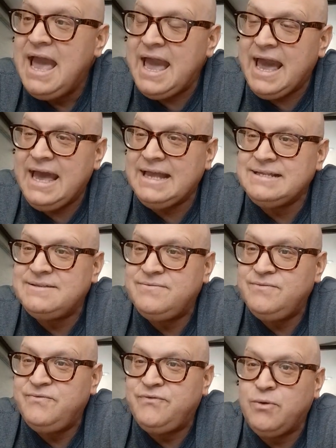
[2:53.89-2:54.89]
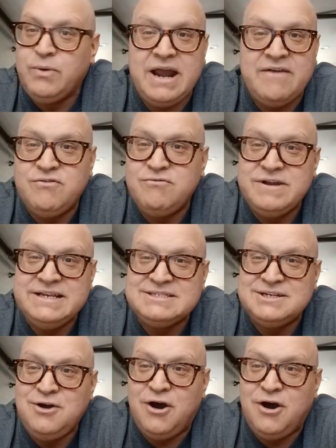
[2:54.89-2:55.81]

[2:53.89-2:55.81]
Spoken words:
And for whatever reason,